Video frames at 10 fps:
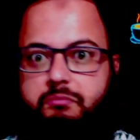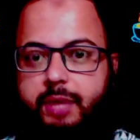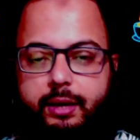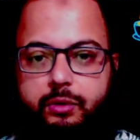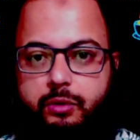
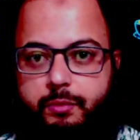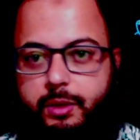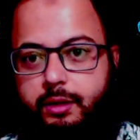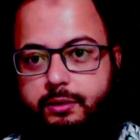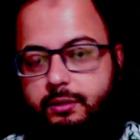That could be
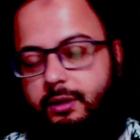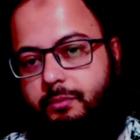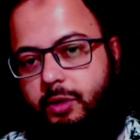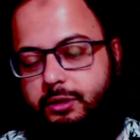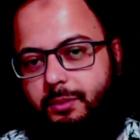also a
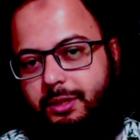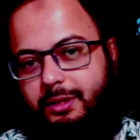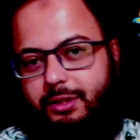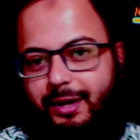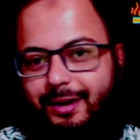
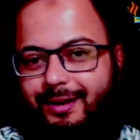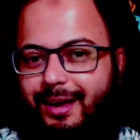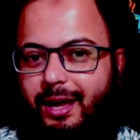possibility, right?